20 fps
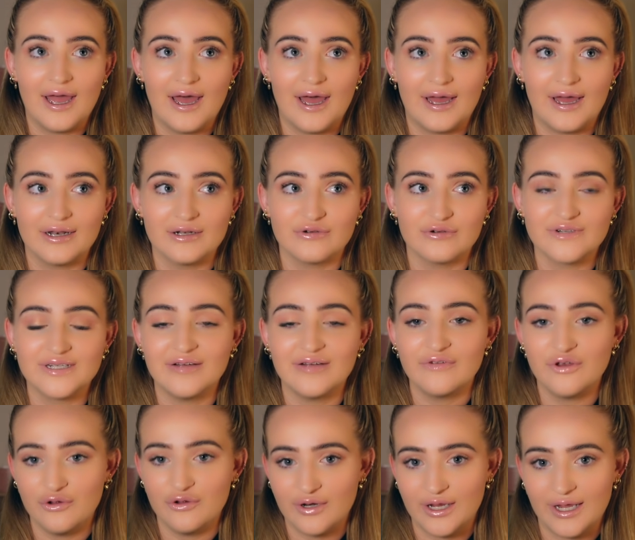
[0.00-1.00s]
and obviously I have
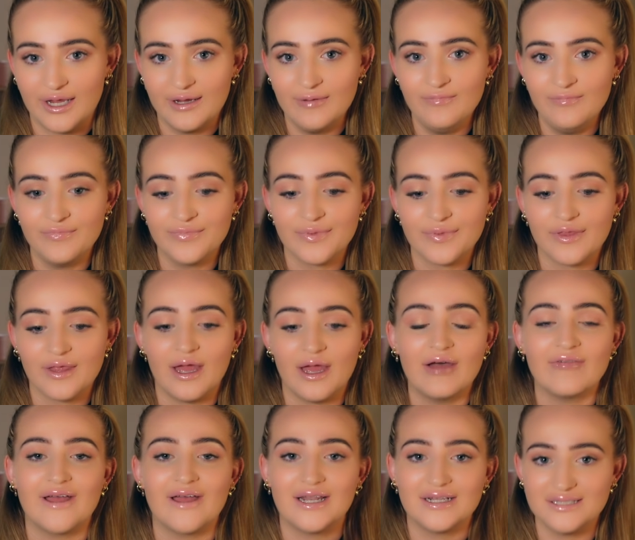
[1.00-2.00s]
uni, I
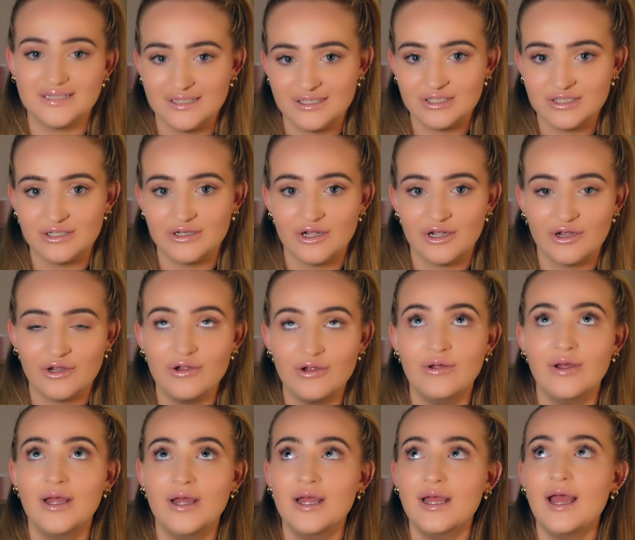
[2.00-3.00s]
have editing to do,
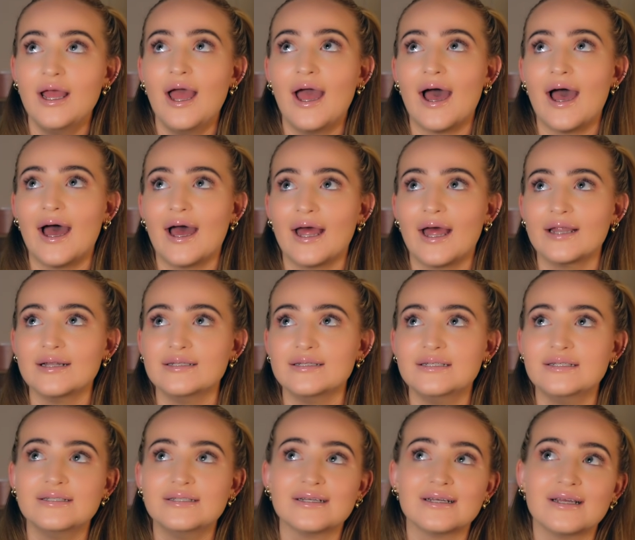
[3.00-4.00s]

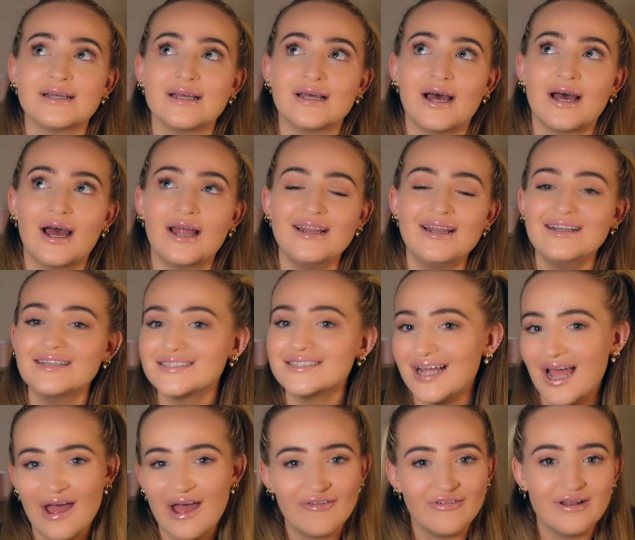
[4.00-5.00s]
and I need to
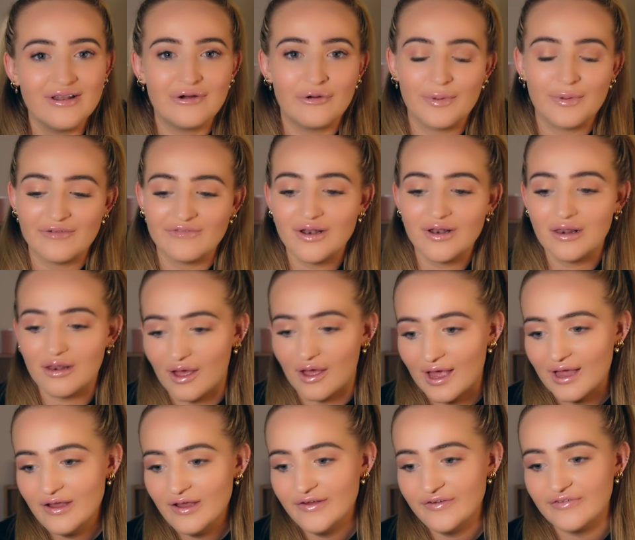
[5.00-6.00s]
have a little bit of a
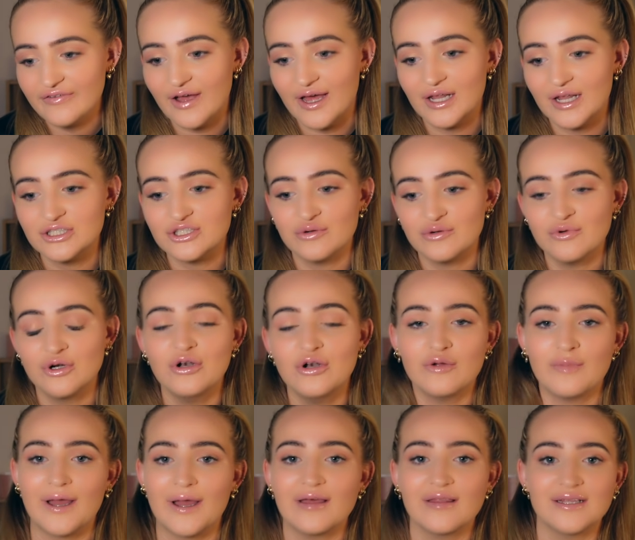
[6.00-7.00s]
life. And I don't want to
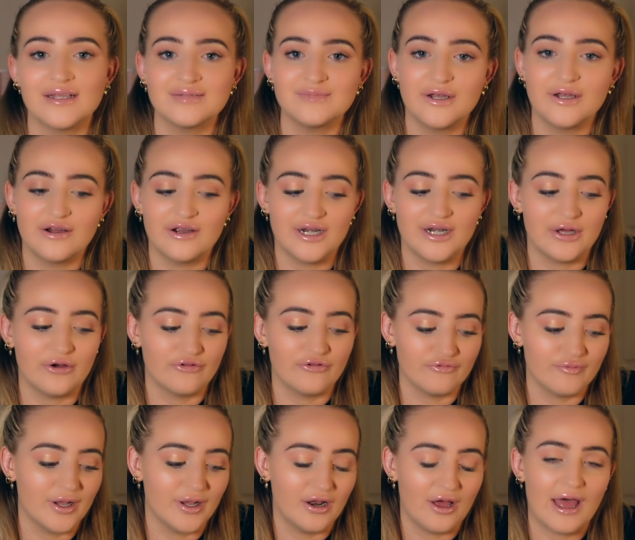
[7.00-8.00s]
look back at this period
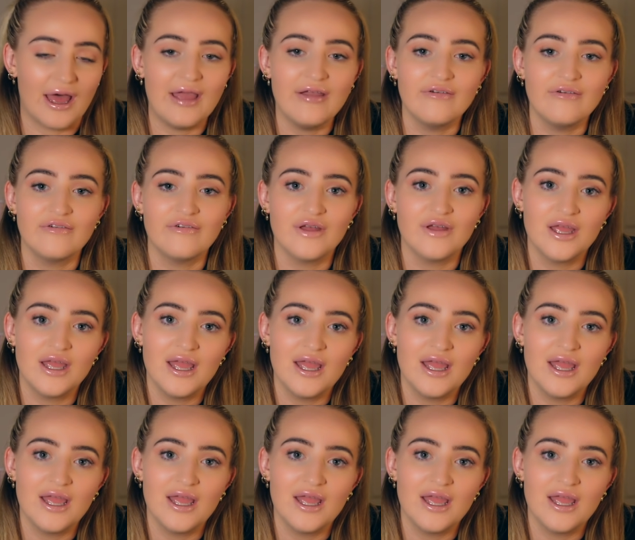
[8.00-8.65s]
of my life